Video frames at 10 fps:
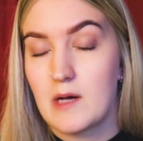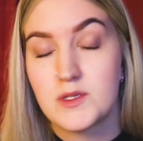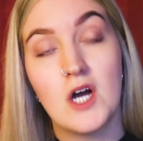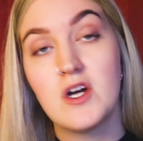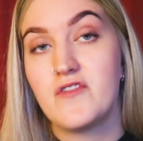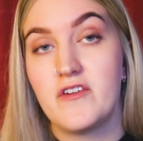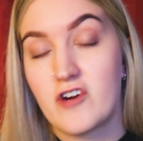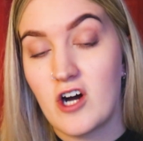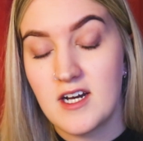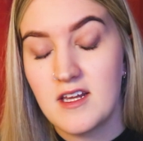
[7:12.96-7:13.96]
I'm sorry if I
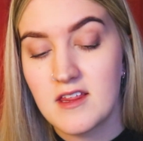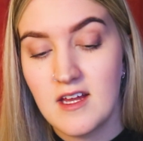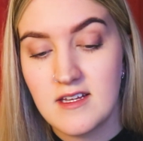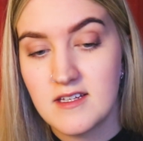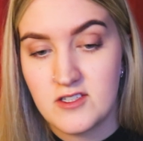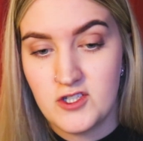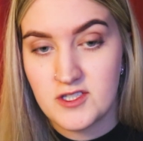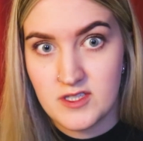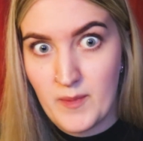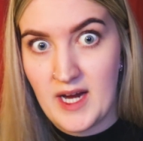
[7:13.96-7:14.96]
forgot anything. This is
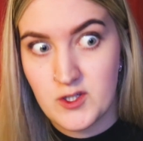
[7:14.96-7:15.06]
just the main